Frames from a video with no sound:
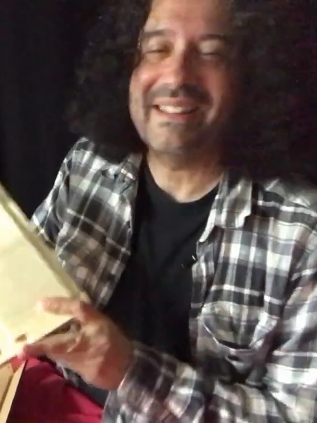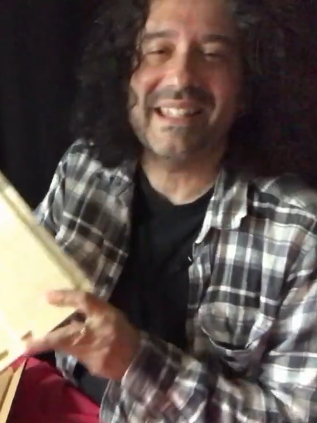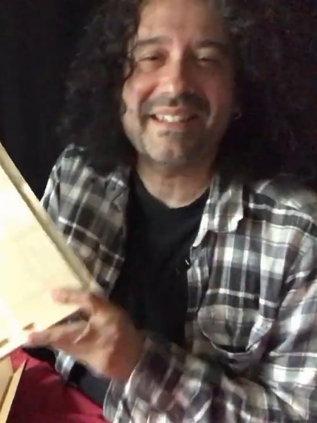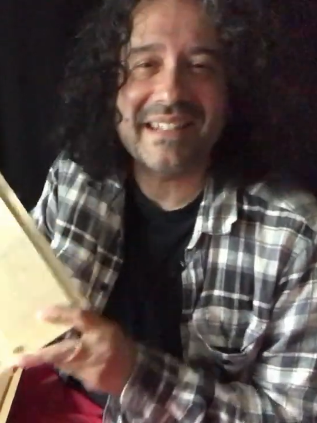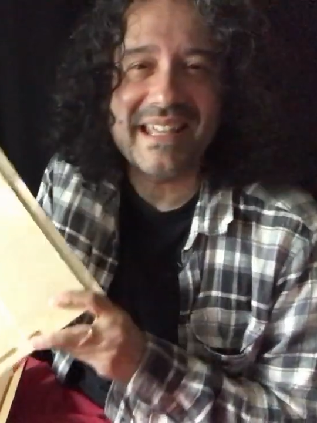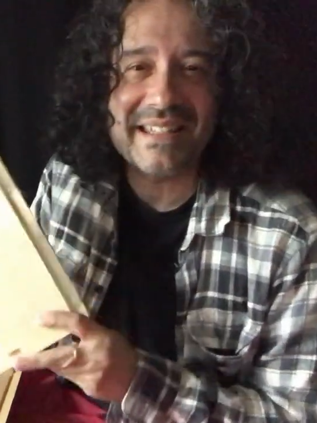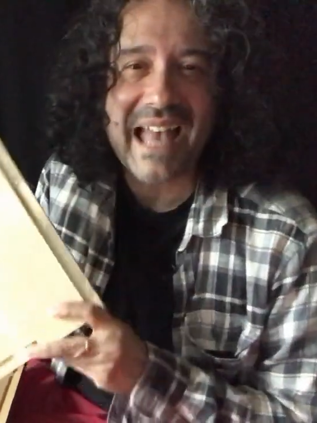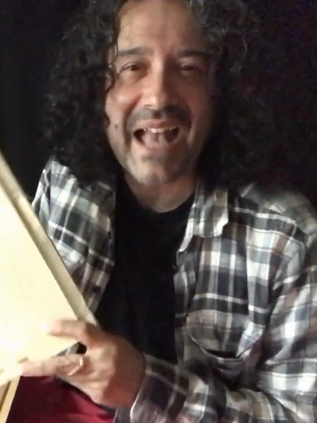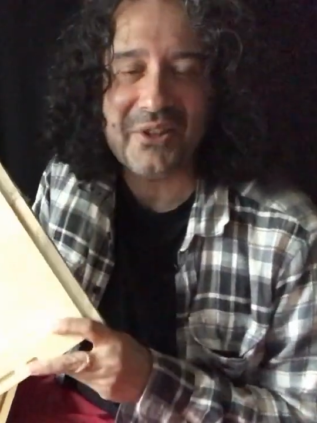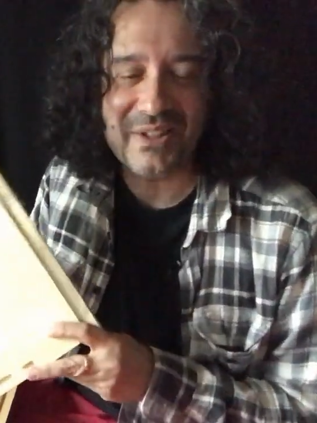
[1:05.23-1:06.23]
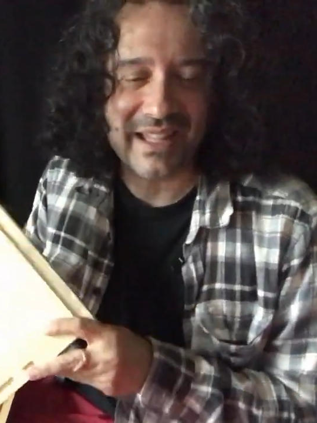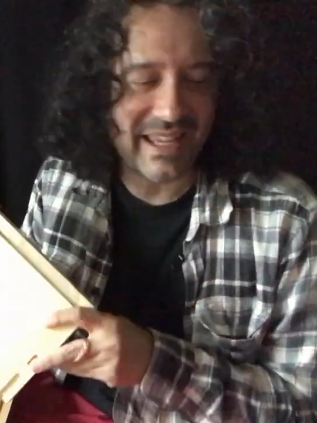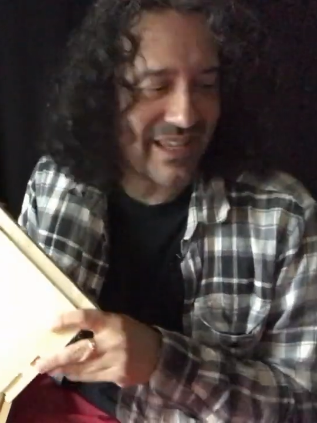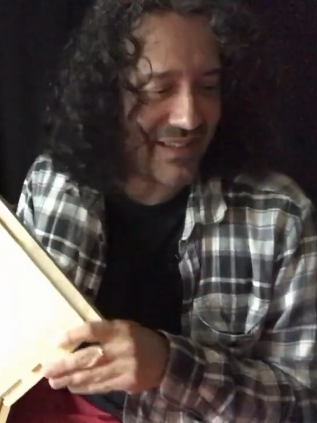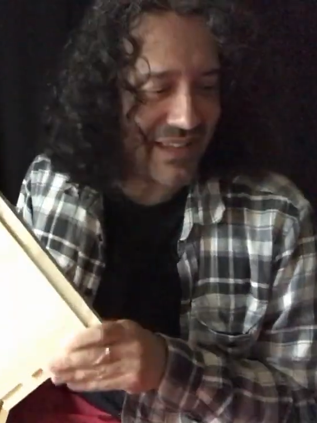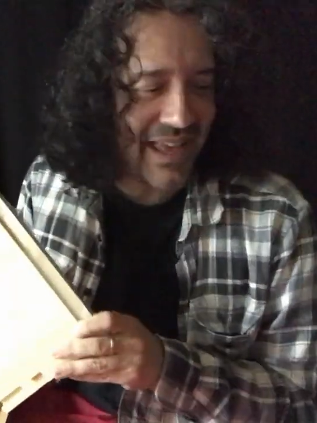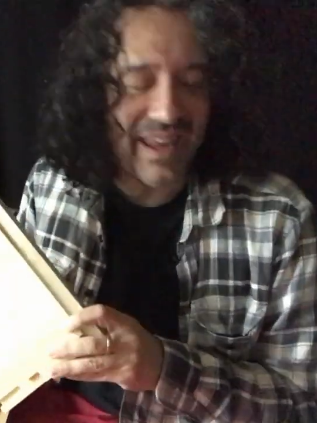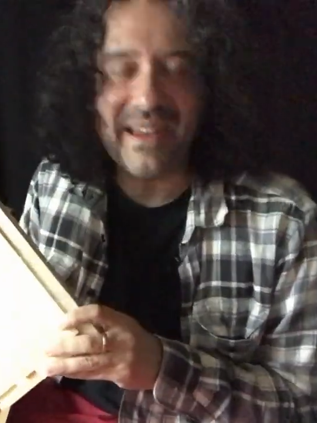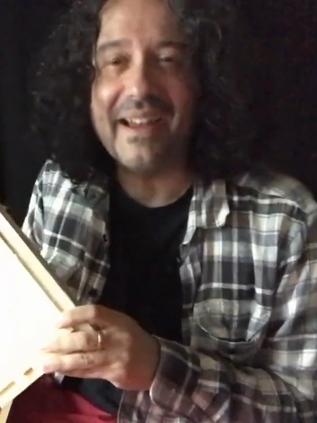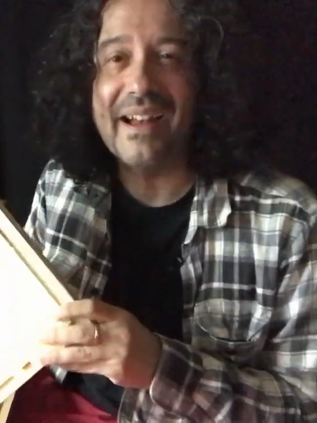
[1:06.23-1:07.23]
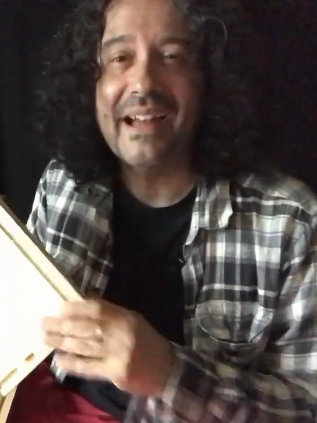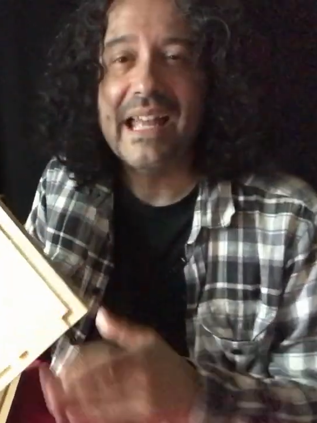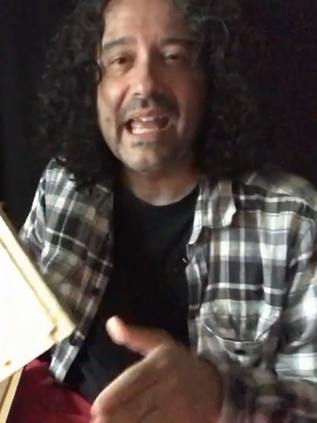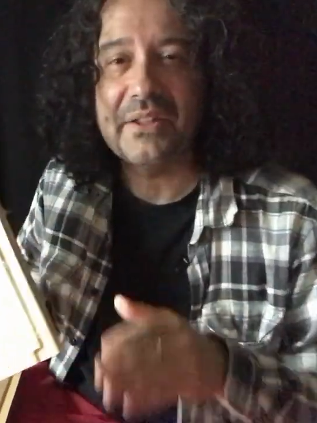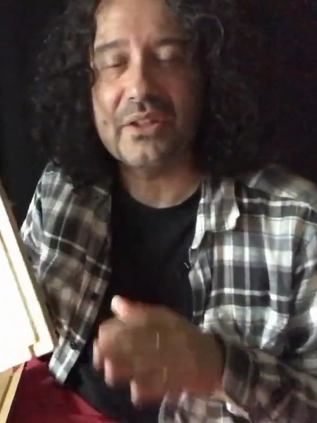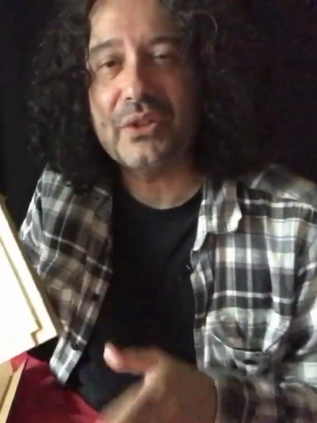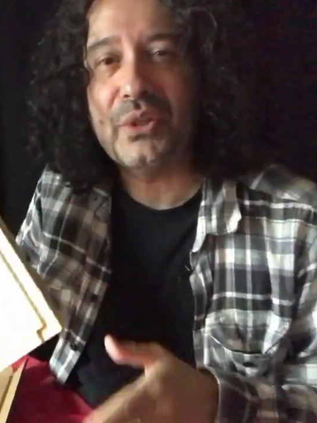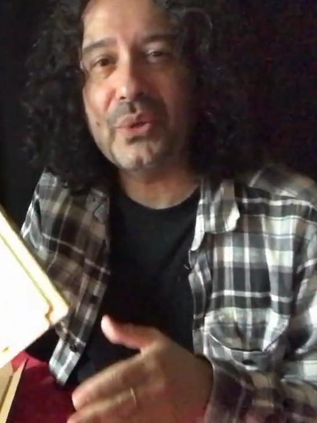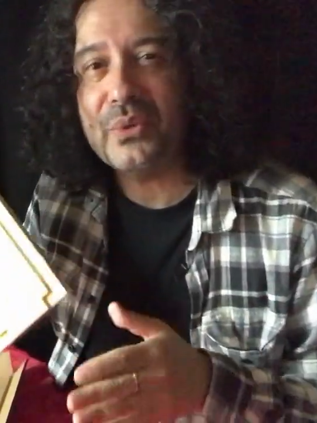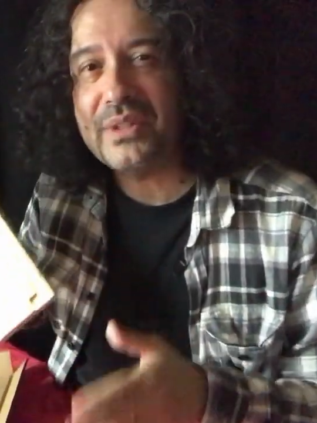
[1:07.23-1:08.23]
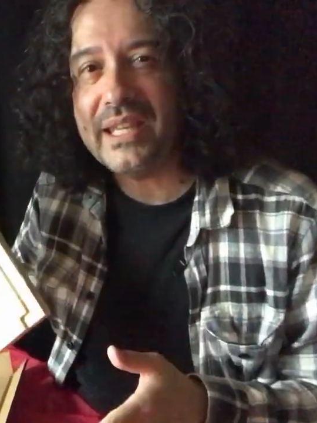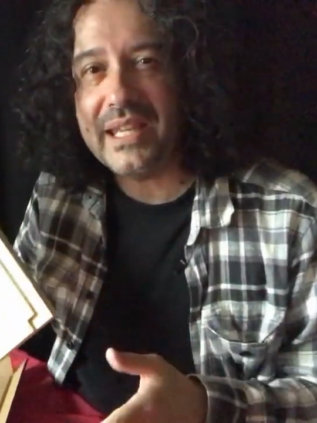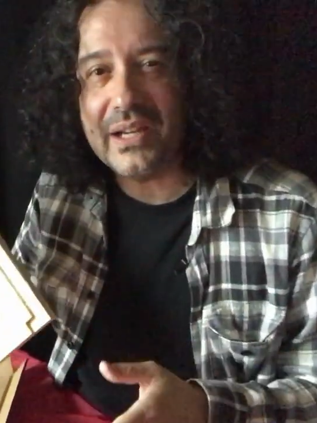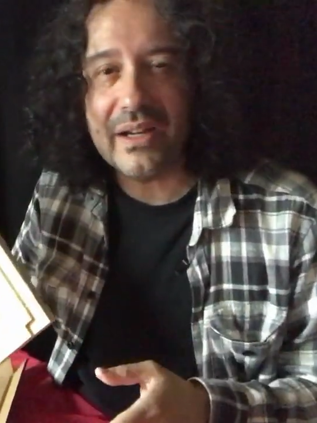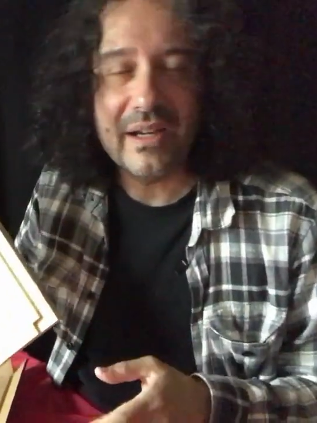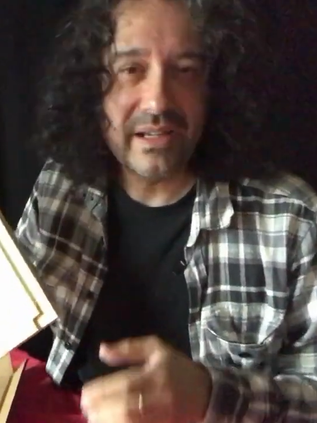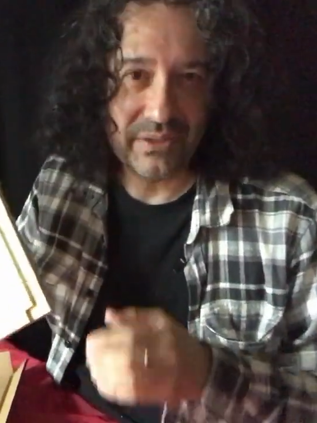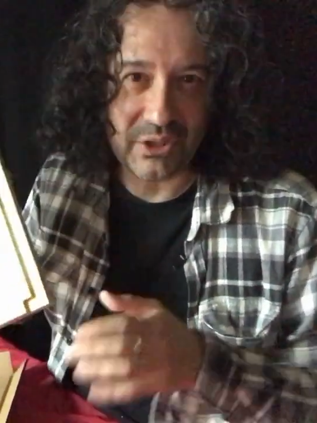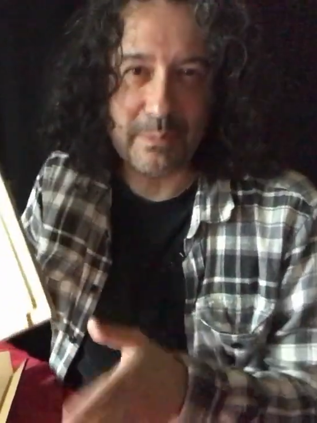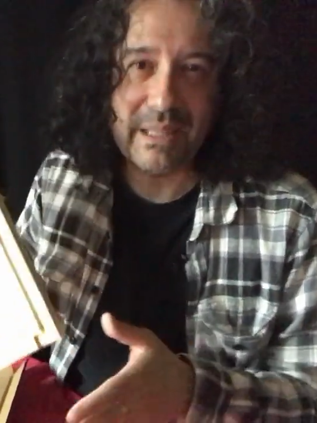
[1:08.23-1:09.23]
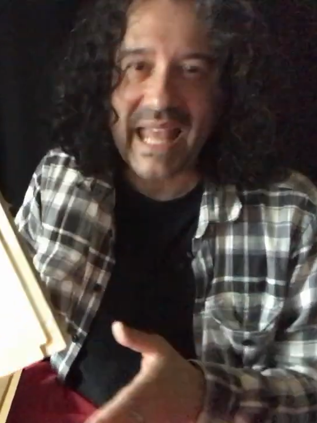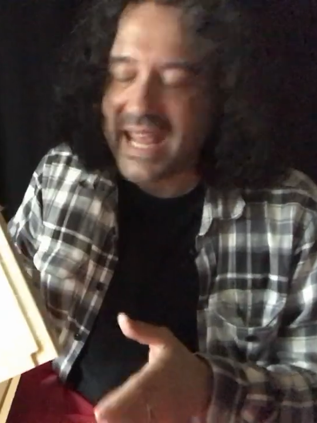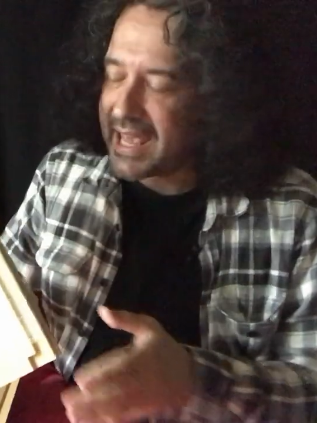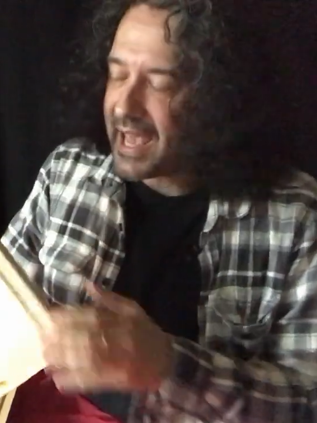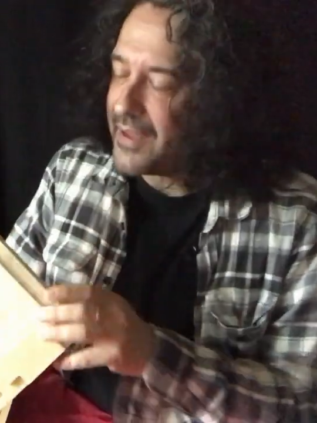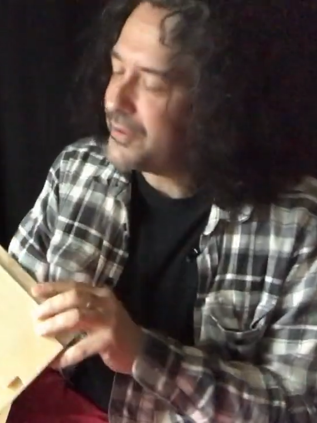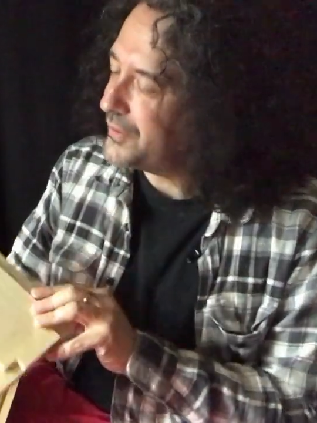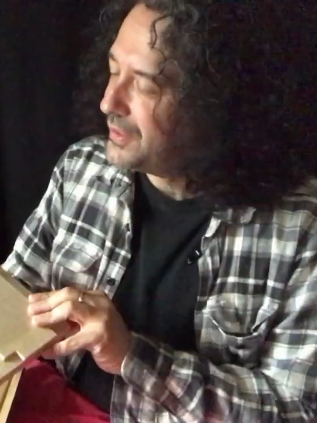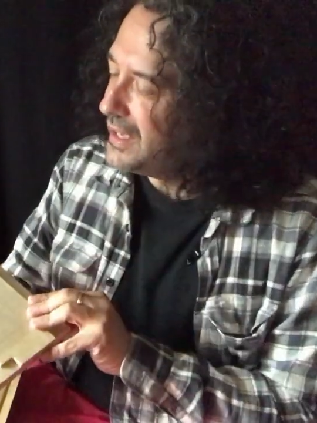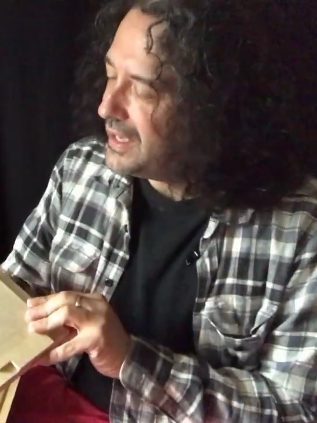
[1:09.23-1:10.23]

what this is actually is a uh, it's a two-tier display case,